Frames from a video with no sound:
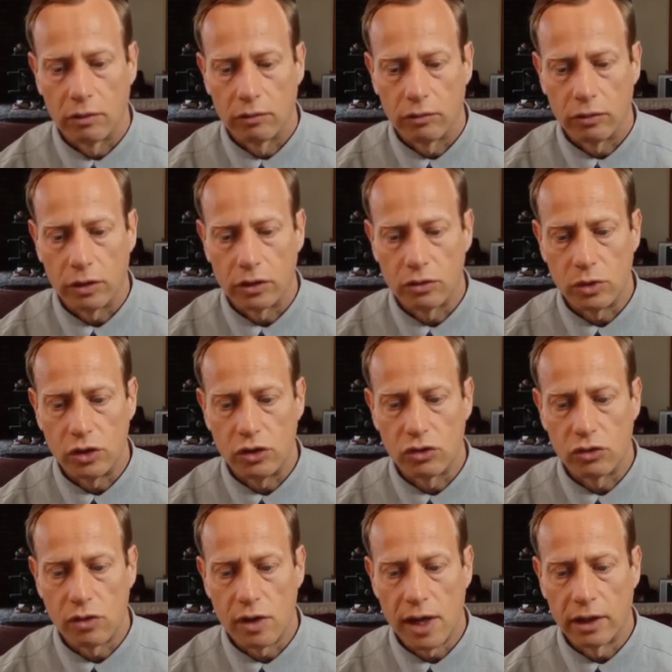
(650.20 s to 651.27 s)
as we
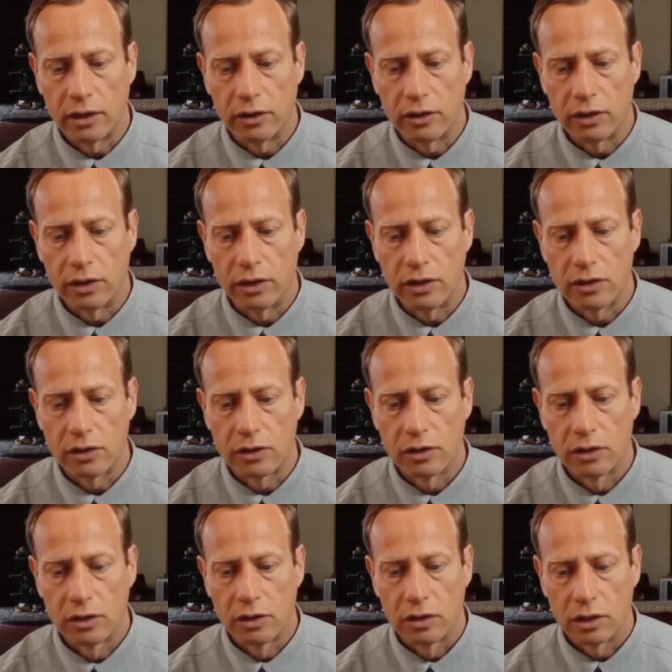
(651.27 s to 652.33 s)
drag this,
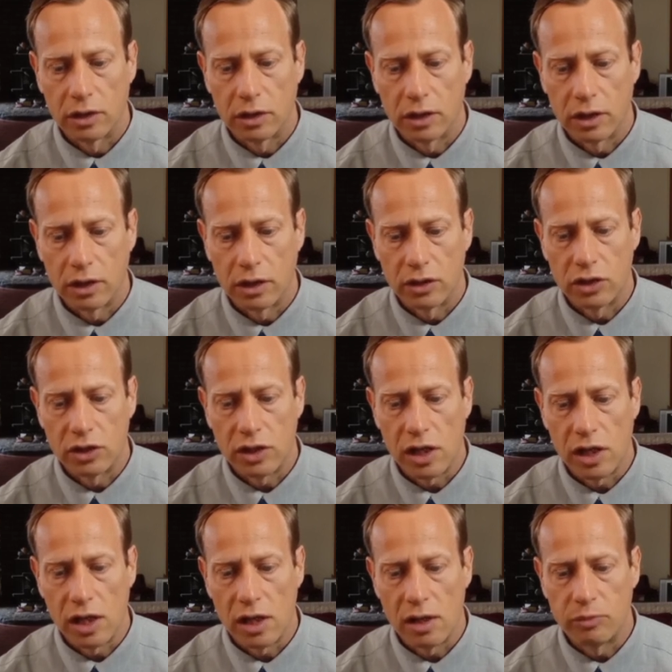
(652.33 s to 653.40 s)
it kind of
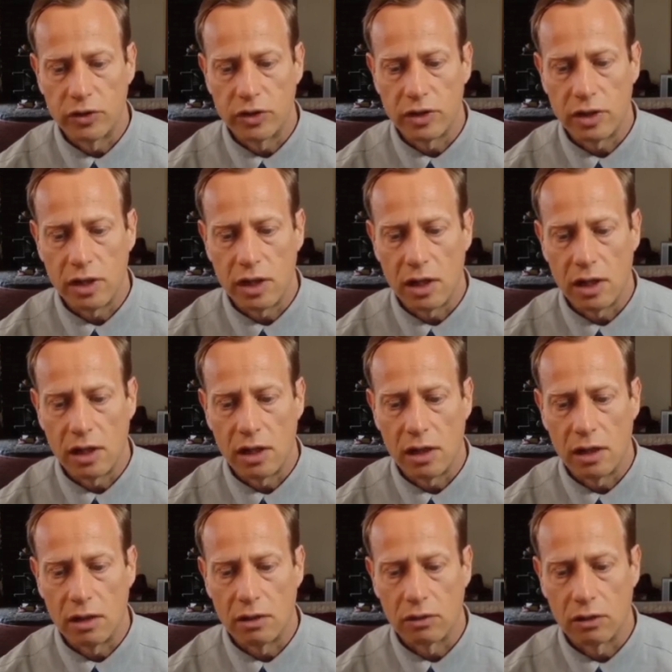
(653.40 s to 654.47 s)
shapes the
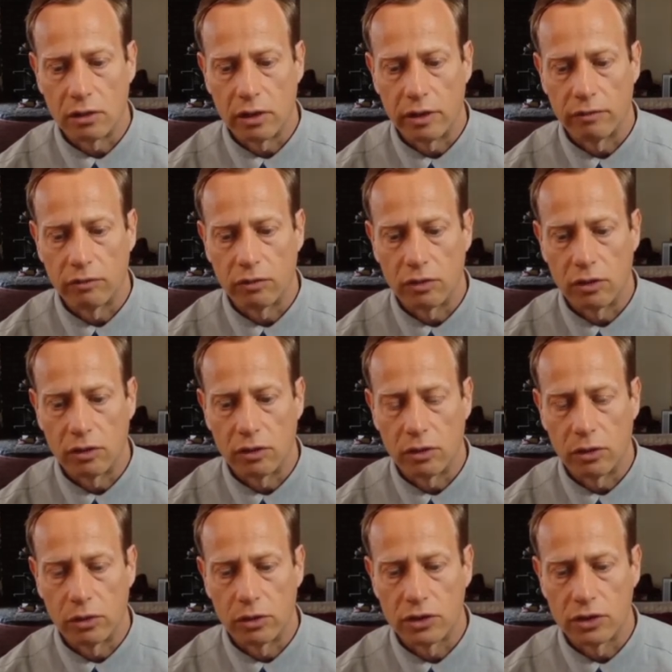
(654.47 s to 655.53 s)
egg, the
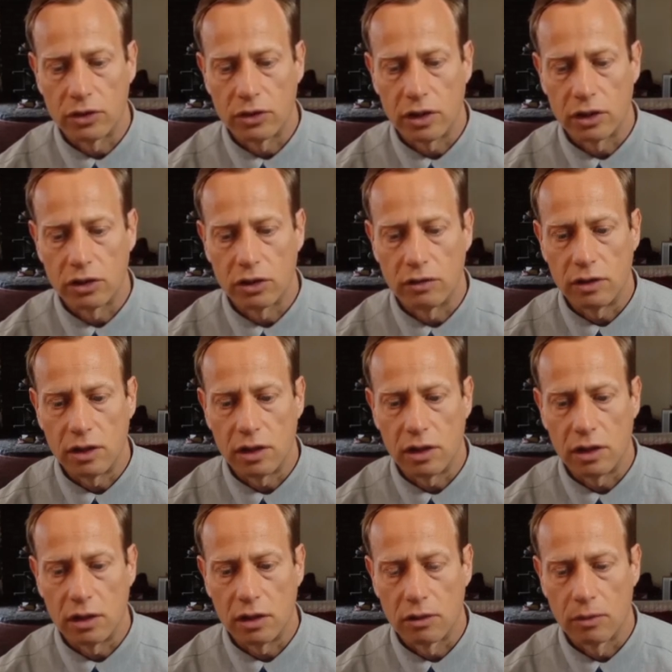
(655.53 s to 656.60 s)
lower section of the
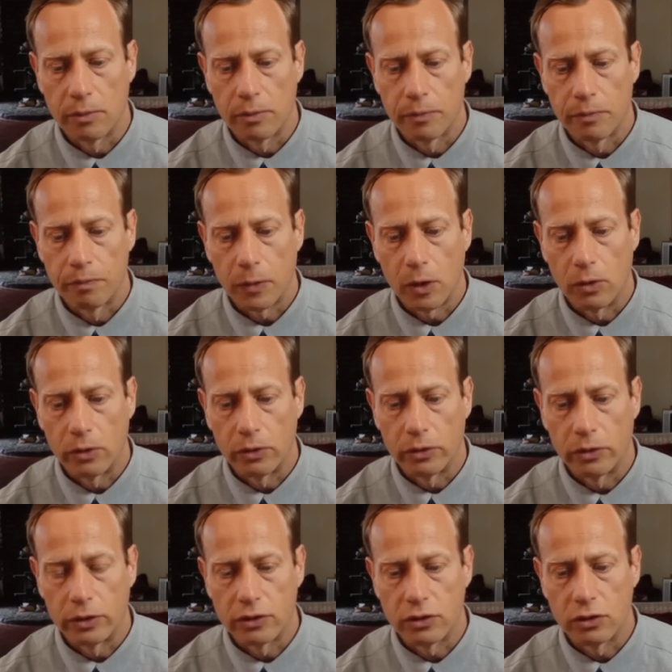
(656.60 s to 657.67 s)
egg. Although
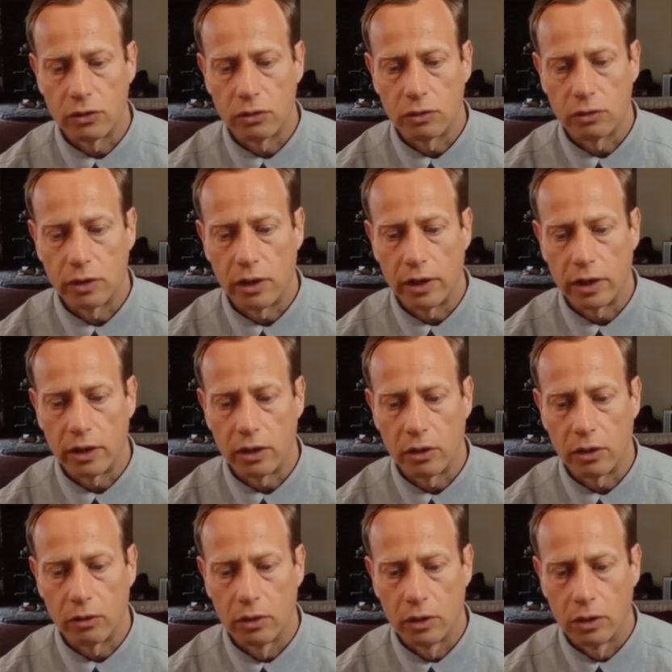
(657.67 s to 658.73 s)
it's too, now let
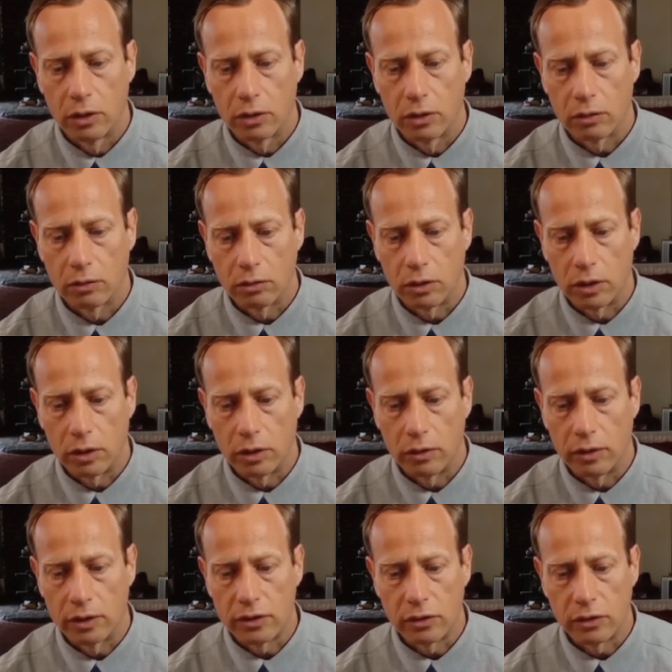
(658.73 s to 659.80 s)
go.
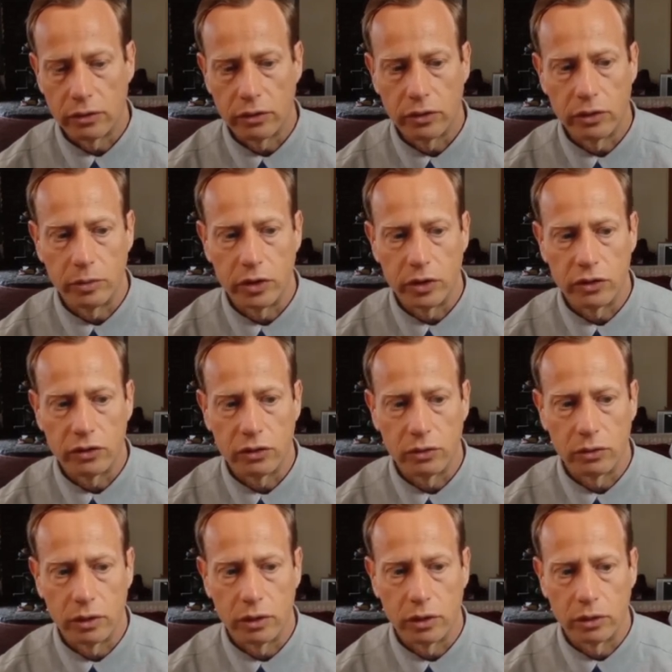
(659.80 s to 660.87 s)
That's a little bit too
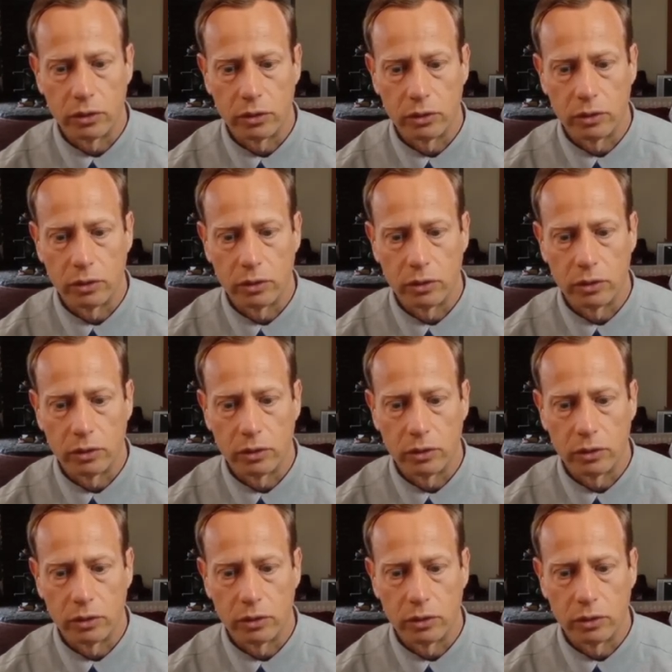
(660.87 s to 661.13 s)
low,